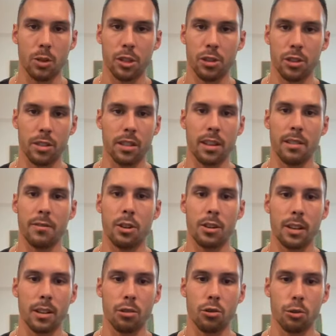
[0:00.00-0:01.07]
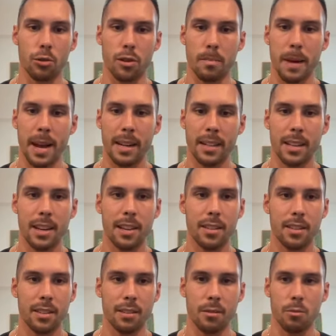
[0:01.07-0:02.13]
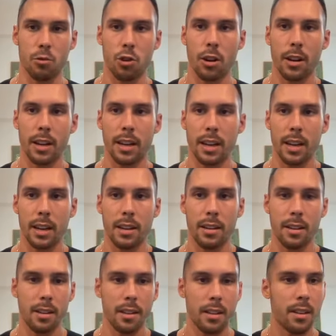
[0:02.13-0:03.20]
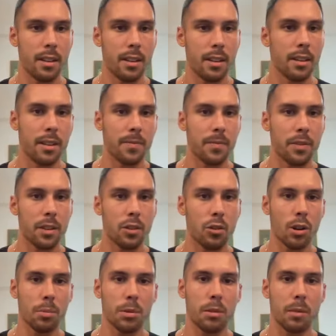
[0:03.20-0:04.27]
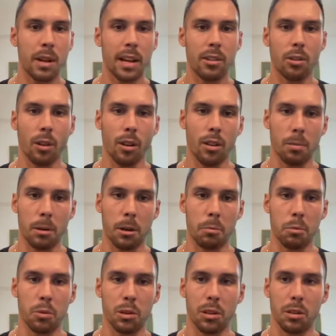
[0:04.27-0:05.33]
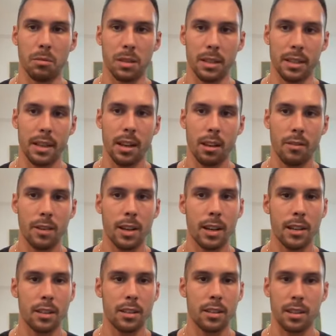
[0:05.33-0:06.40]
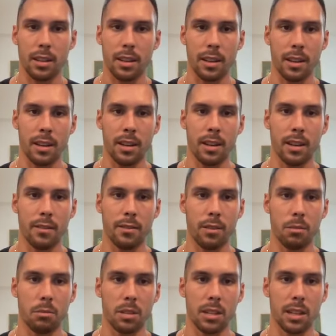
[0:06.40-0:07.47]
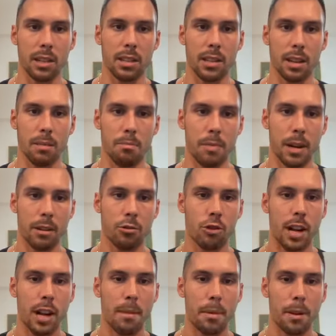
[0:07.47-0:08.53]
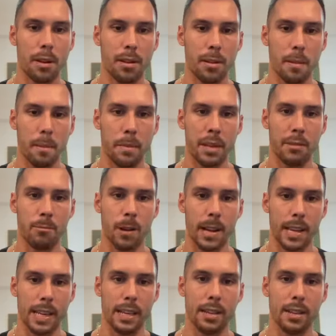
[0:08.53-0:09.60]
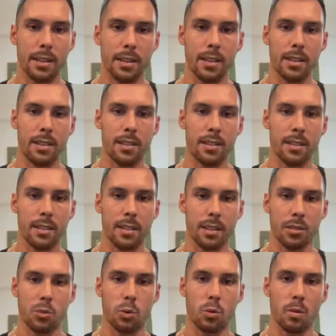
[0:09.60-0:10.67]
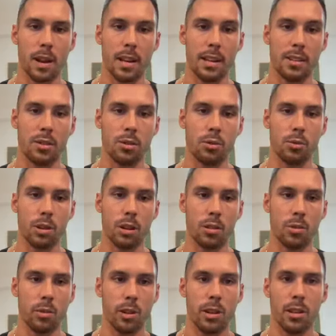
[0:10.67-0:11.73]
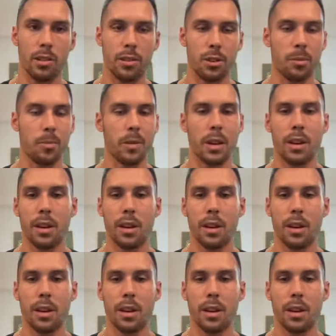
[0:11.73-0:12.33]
was just an inverse head and shoulders back test? Here from Charting Guy. Crypto Michael, the pump will be televised. And from Sensei, bear trap, be ready. Thinks we're ready to go. So